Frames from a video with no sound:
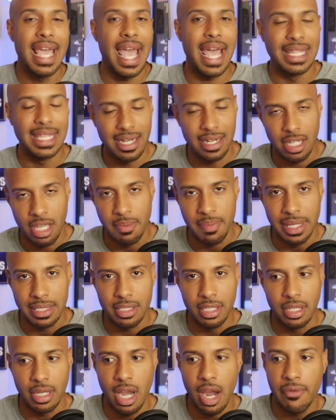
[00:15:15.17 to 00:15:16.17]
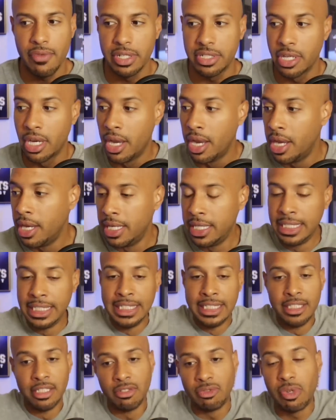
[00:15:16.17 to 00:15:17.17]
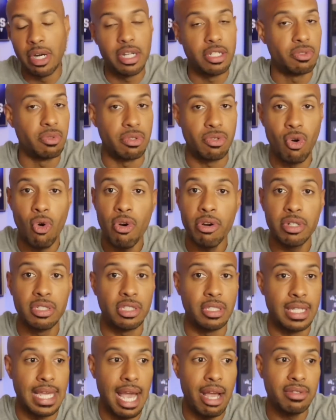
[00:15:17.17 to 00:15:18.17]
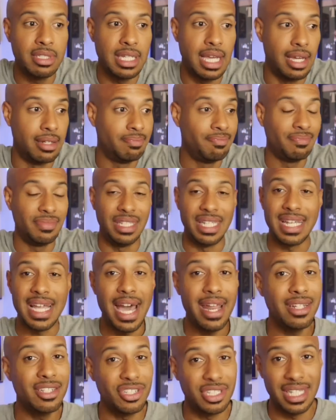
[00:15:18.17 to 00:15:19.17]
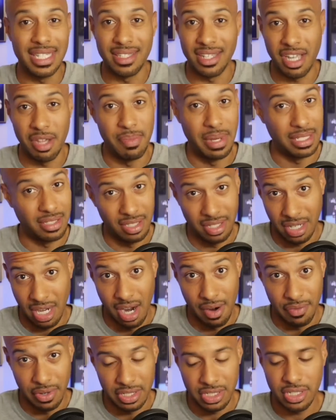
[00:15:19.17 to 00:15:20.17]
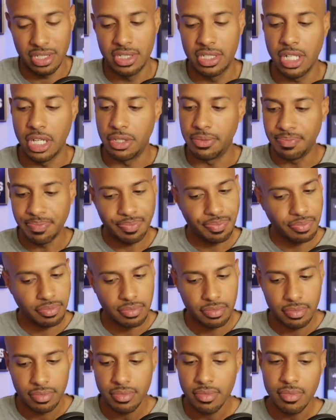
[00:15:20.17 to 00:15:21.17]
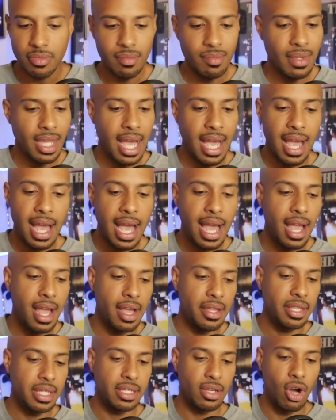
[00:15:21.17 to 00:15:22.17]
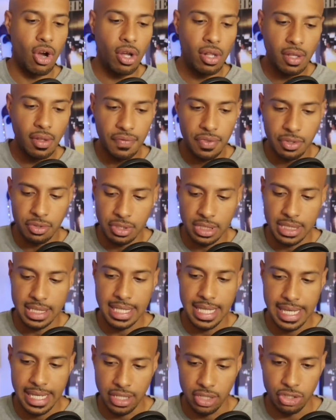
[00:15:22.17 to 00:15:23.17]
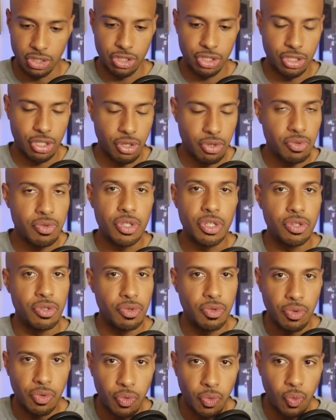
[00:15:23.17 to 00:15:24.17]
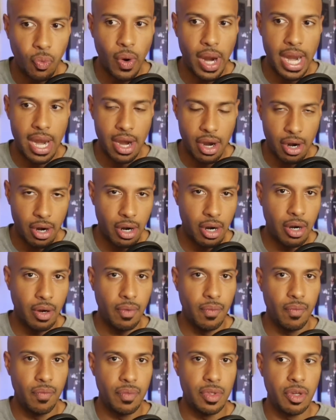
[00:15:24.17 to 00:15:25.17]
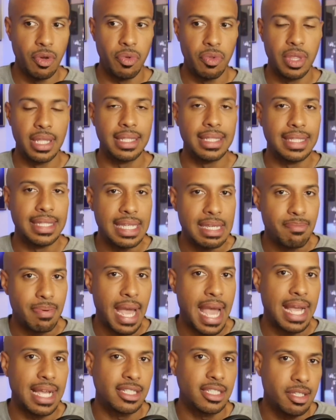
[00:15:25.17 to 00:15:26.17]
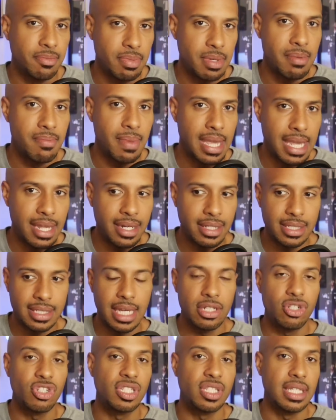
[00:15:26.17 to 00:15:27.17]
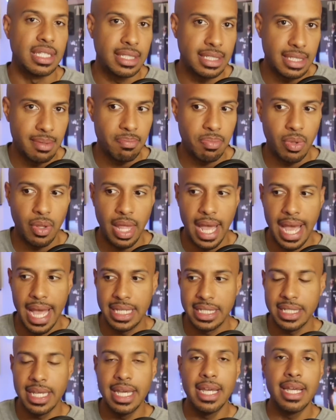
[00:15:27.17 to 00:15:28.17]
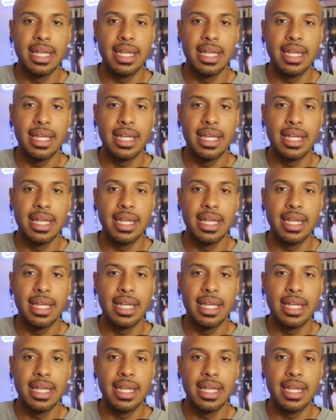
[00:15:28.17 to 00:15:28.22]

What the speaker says: and then commit to the coverage. Whereas with corners on the outside, you kind of just get to commit to the coverage. So I think all of those things show you where, you know, the leap has to be made. It's not just as simple as